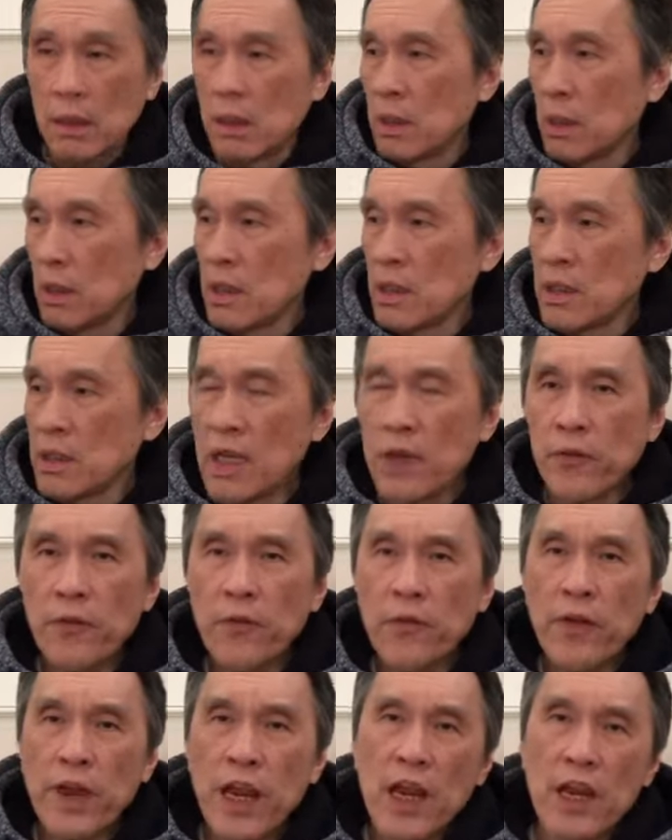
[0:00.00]
Is that
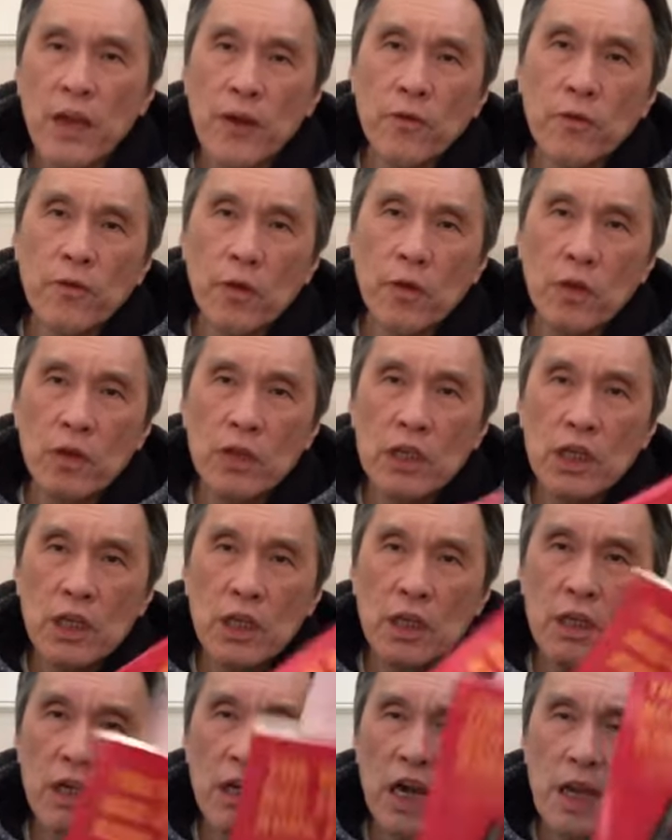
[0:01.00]
fair for
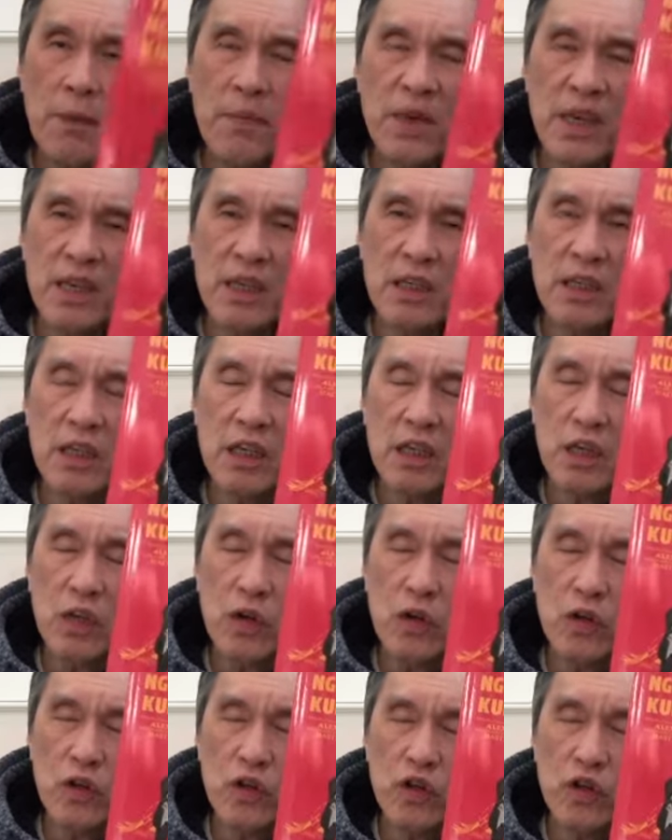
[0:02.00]
the Grandmaster in
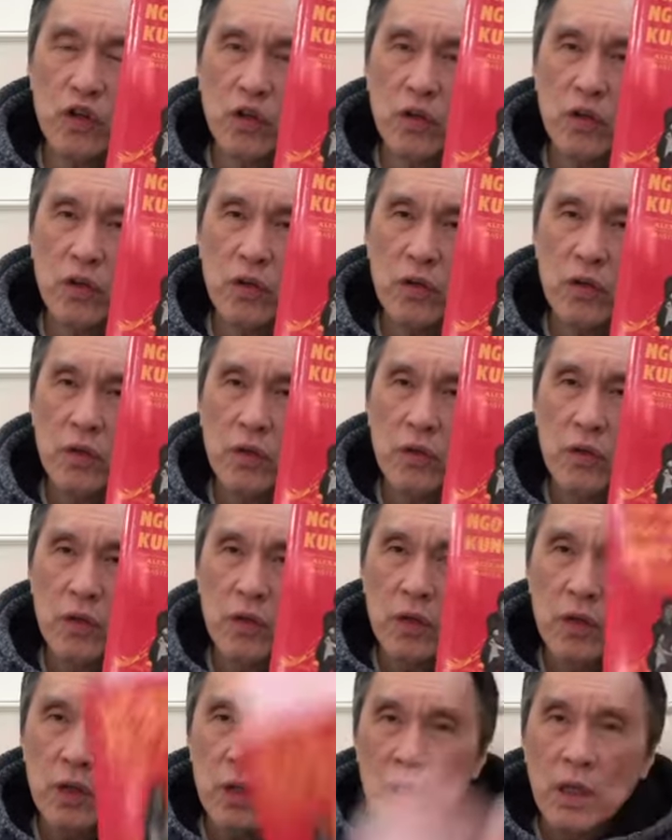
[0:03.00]
mojo?
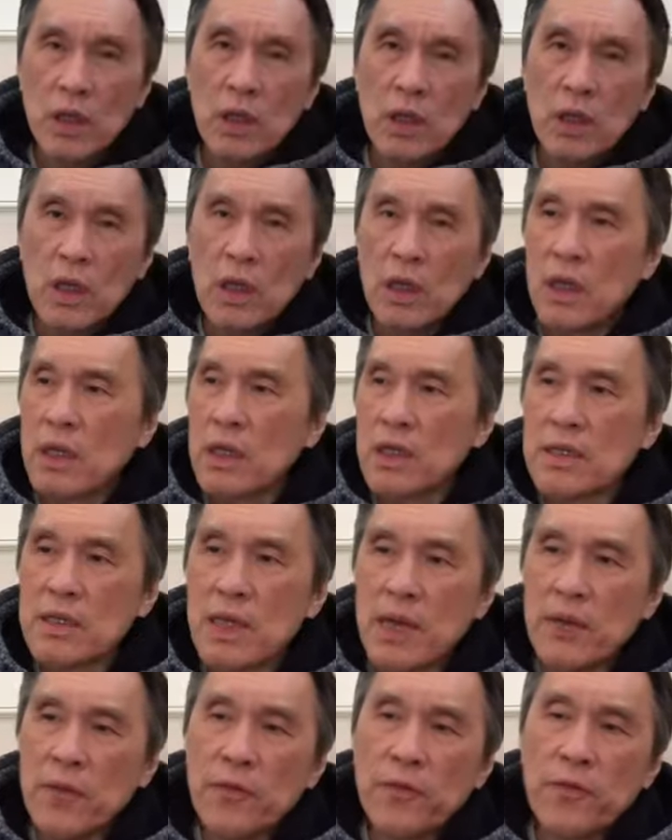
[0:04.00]
Is
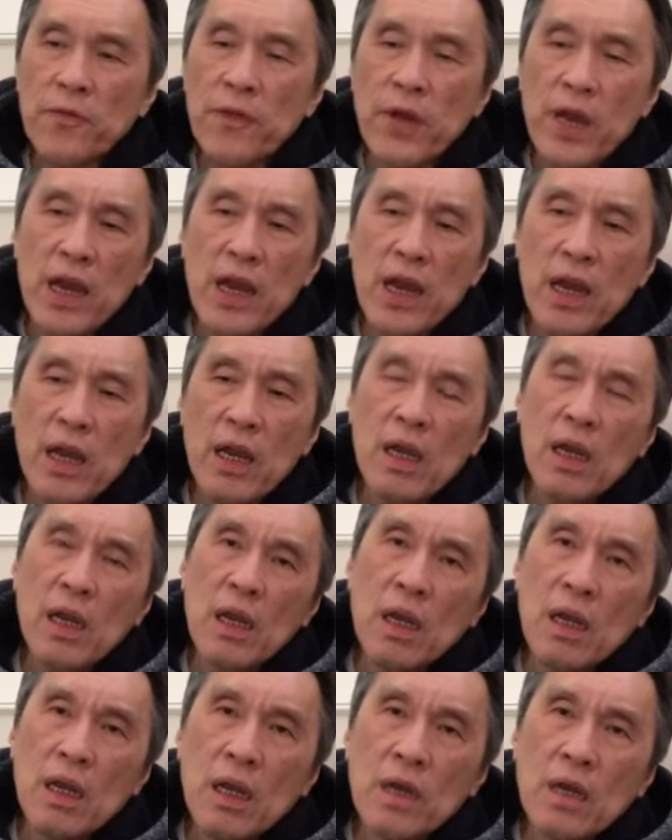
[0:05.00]
that fair
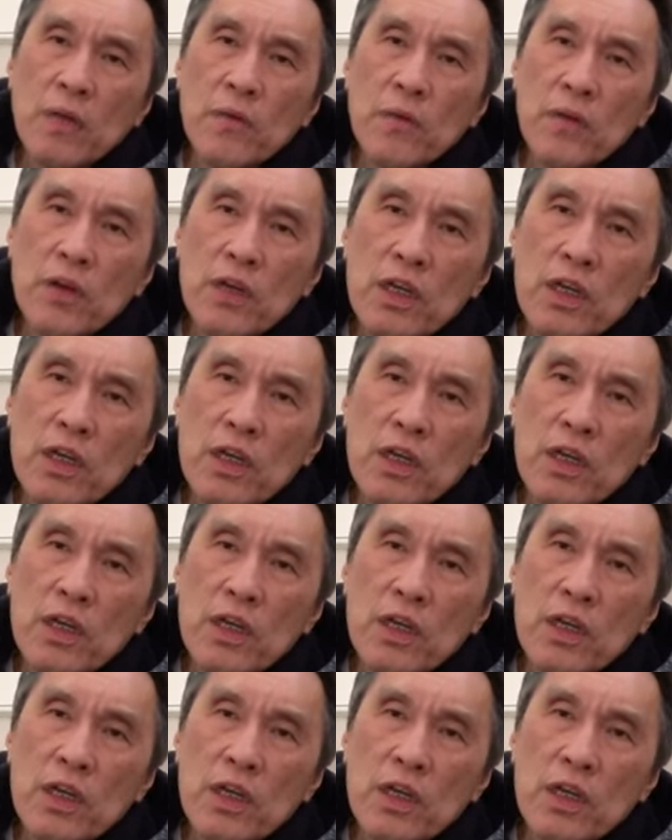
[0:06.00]
for the